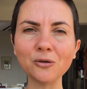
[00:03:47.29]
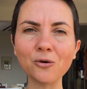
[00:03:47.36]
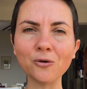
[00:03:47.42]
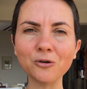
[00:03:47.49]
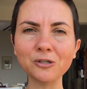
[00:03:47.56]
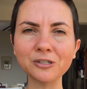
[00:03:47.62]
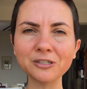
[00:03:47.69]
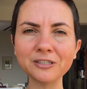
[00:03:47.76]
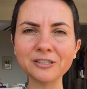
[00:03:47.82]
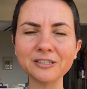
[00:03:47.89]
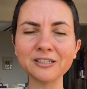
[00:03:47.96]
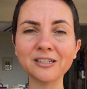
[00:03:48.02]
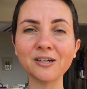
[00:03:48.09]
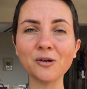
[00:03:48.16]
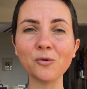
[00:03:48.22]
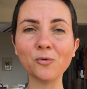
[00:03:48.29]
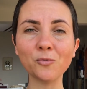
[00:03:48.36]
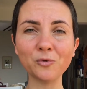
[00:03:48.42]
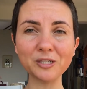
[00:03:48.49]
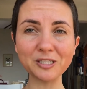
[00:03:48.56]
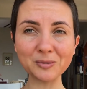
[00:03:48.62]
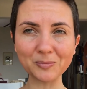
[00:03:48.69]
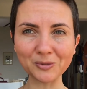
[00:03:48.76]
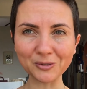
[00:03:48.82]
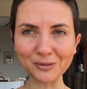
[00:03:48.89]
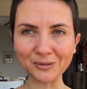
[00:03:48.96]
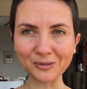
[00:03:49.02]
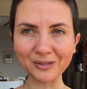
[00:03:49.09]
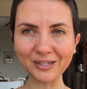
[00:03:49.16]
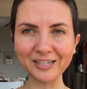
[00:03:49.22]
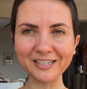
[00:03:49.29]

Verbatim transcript: horse whisper,